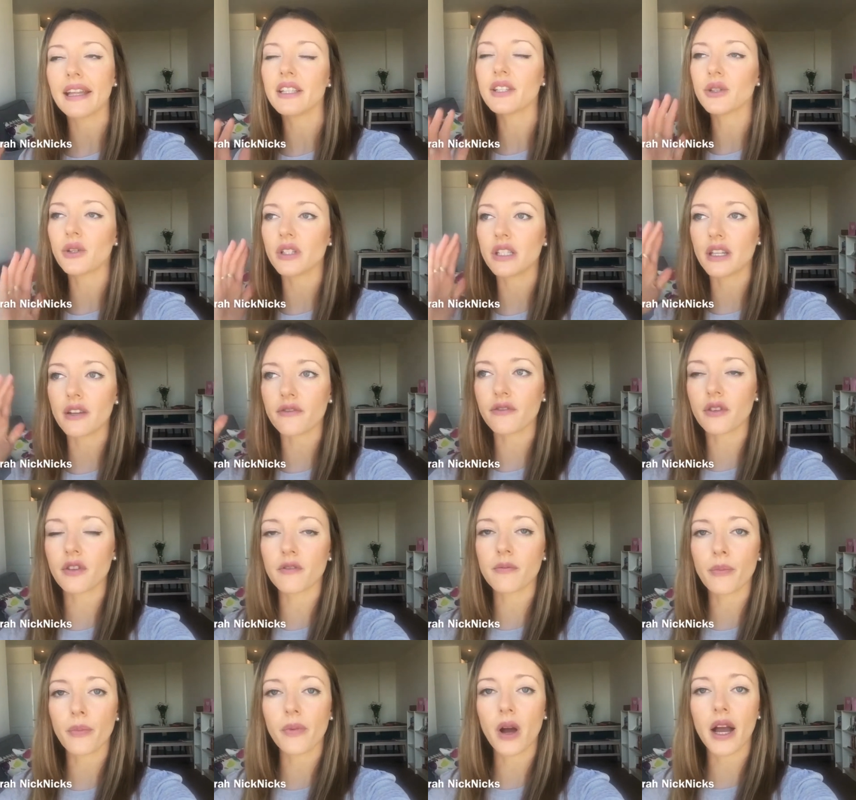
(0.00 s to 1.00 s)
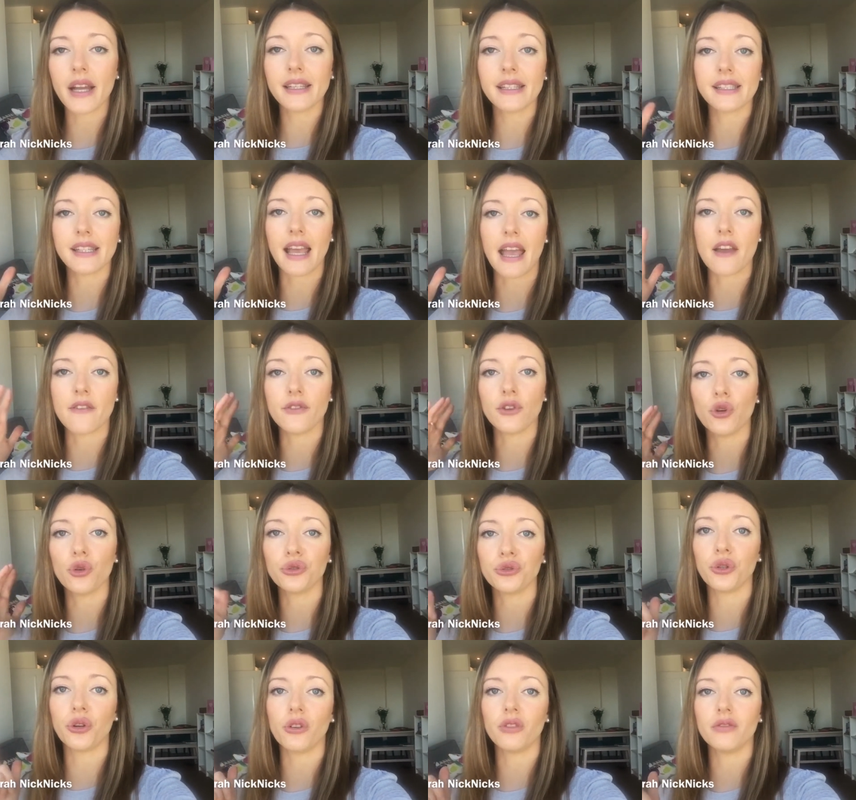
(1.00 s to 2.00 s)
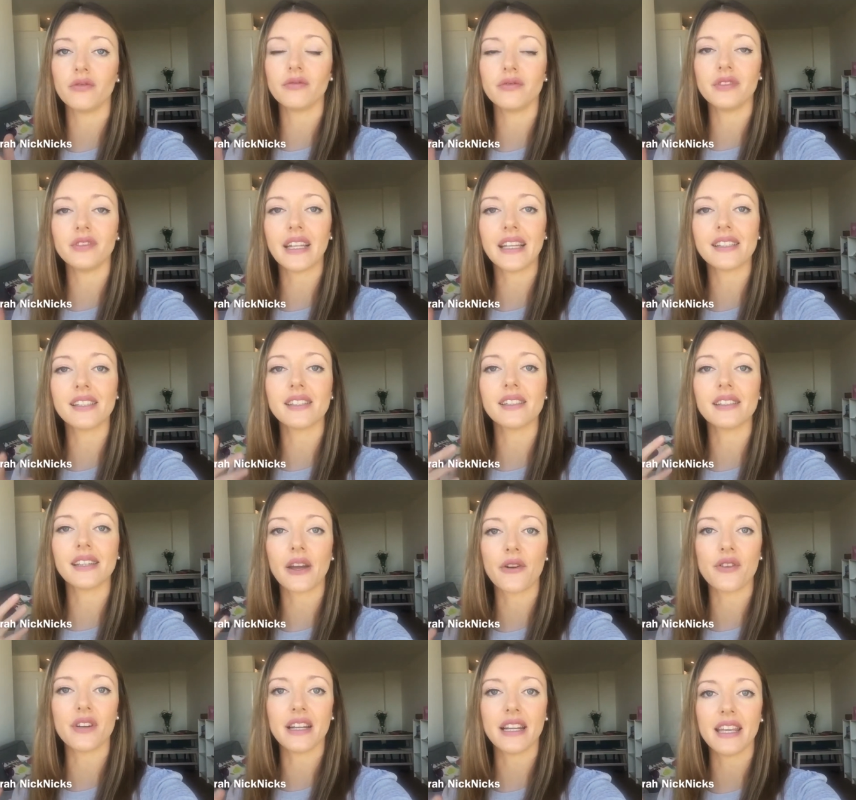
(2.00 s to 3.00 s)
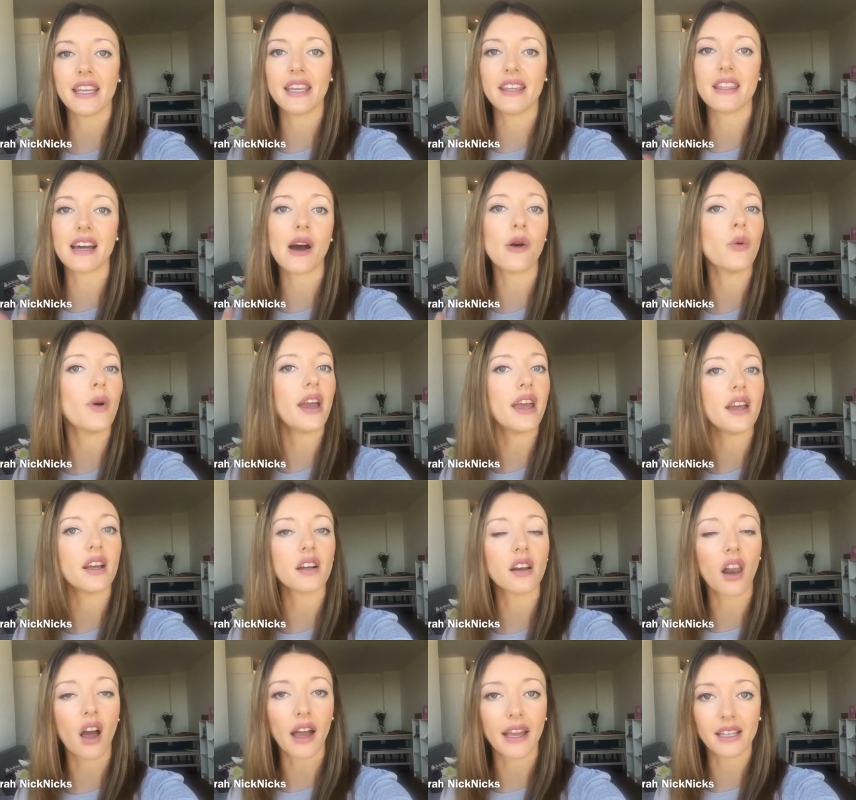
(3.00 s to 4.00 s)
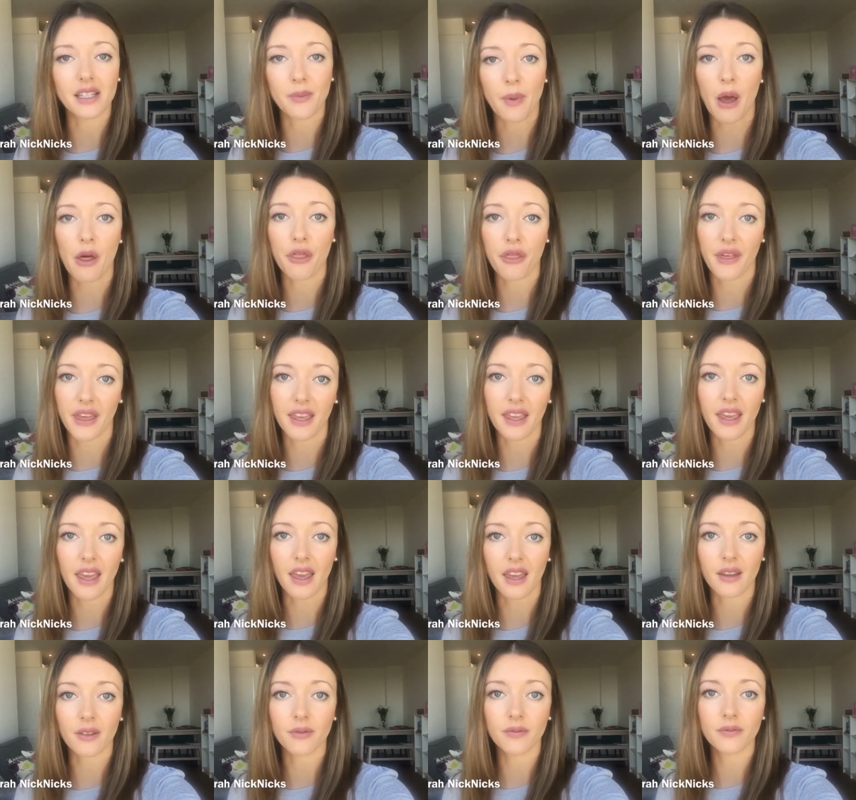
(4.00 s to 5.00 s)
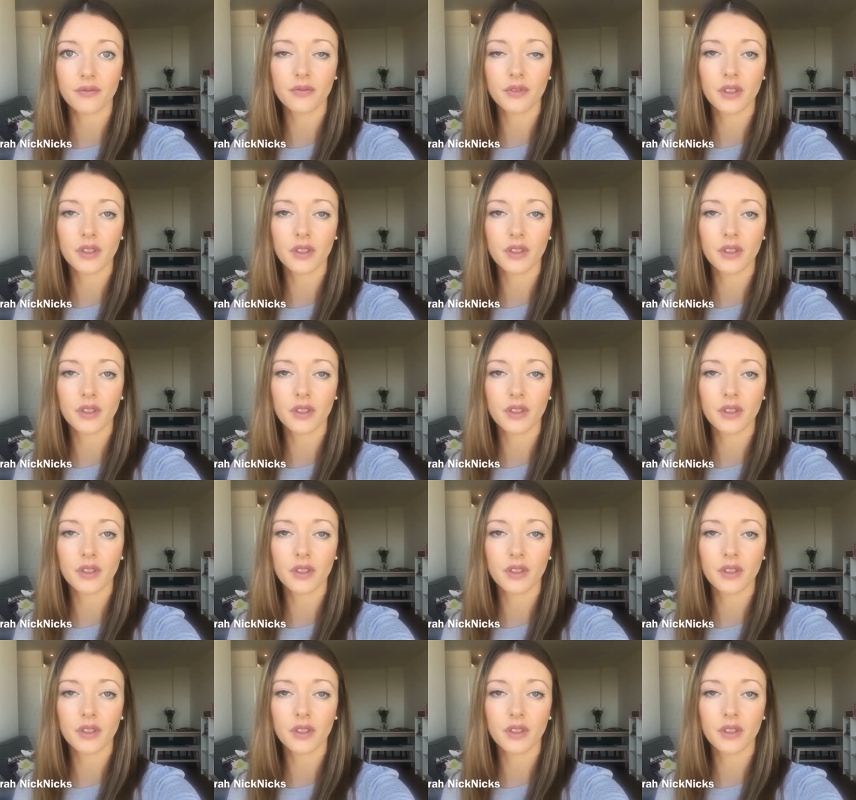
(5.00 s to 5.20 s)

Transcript: into a different mindset if you're not necessarily that way inclined about thinking.